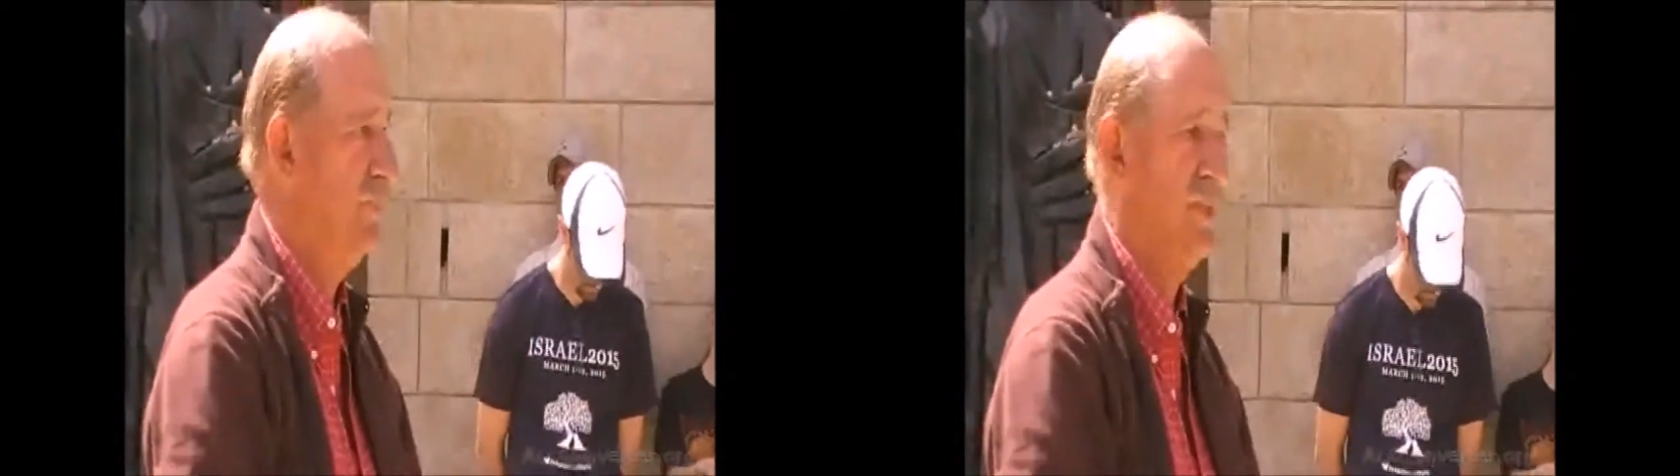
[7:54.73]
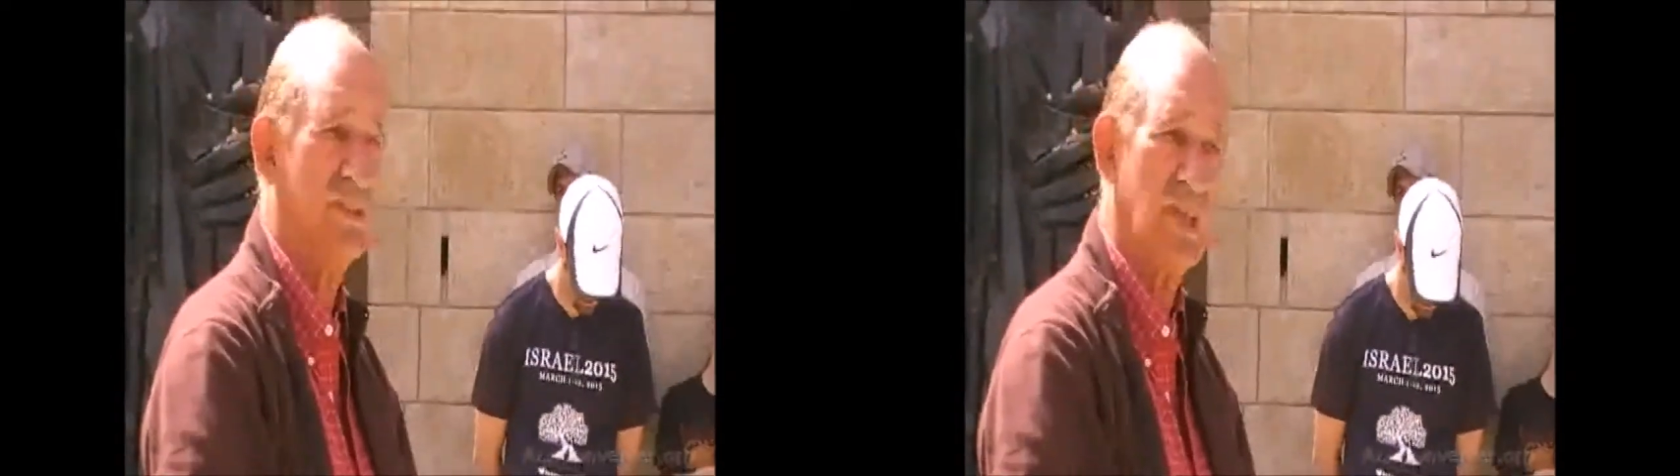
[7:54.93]

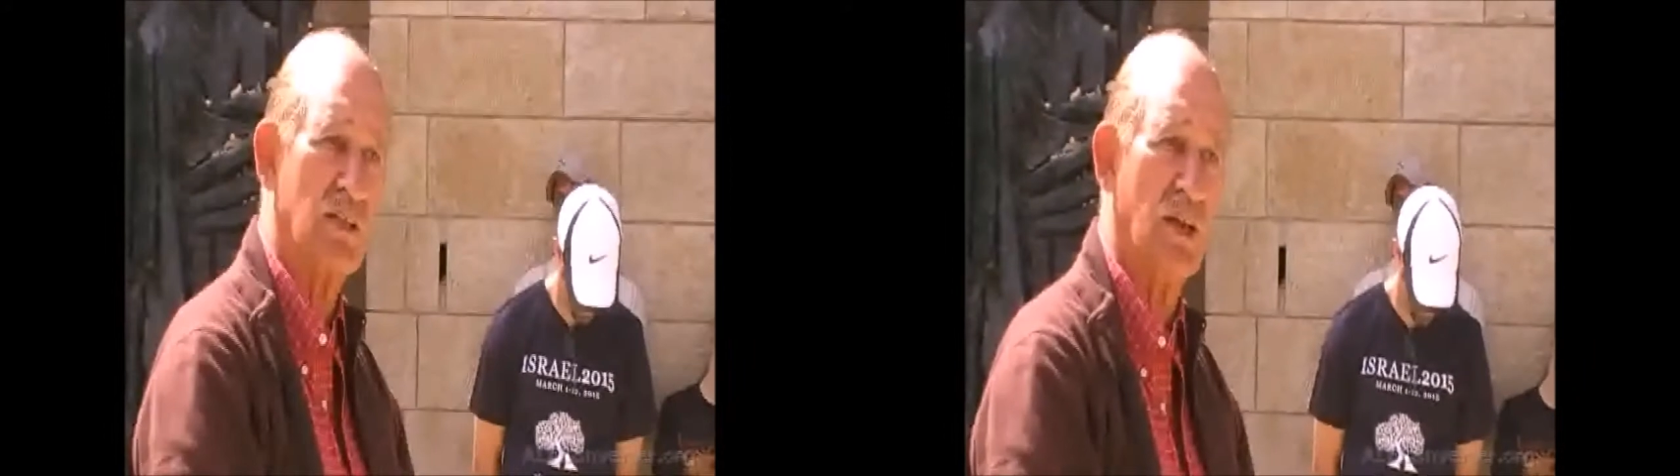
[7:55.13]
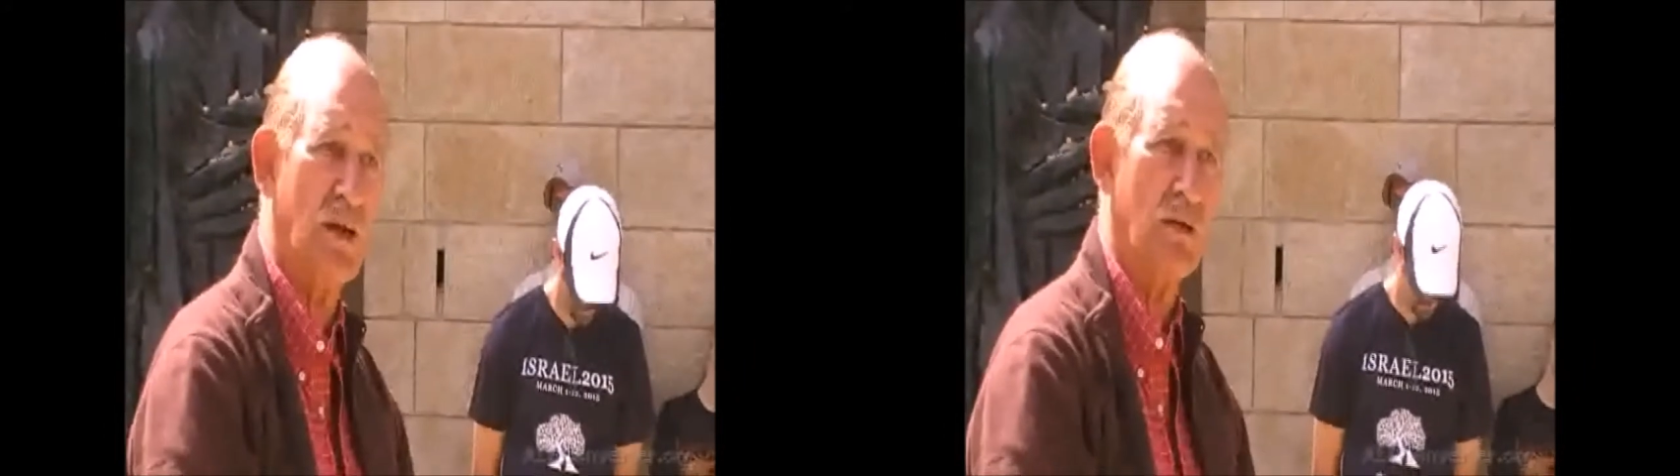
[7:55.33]
Is that
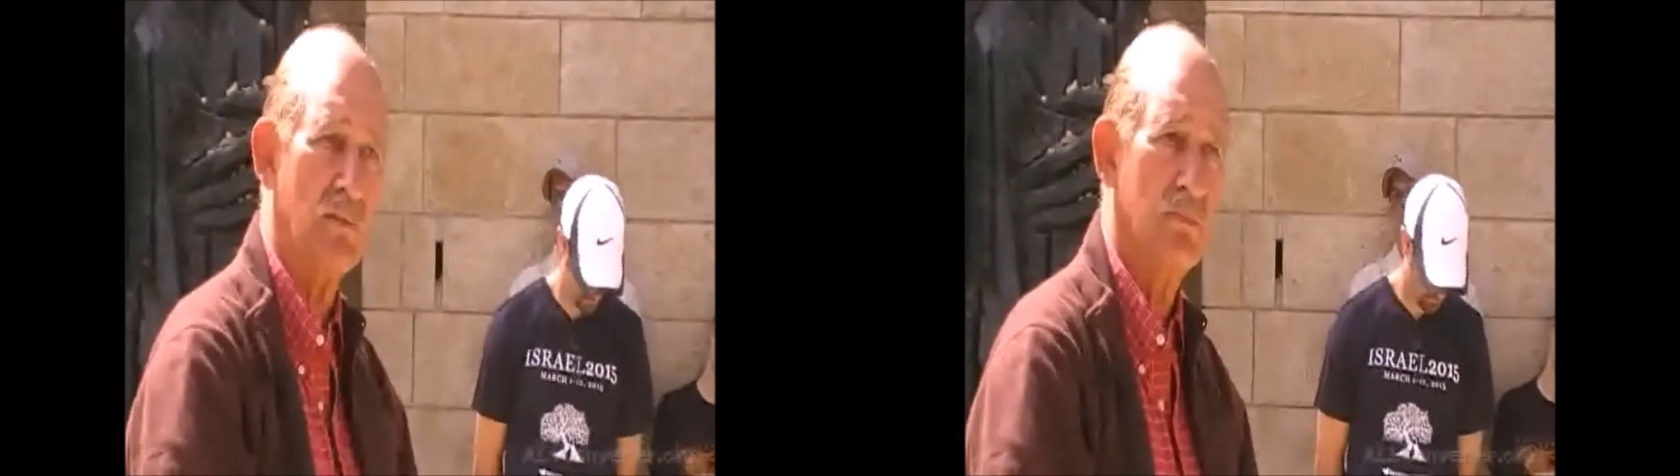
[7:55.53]
clear?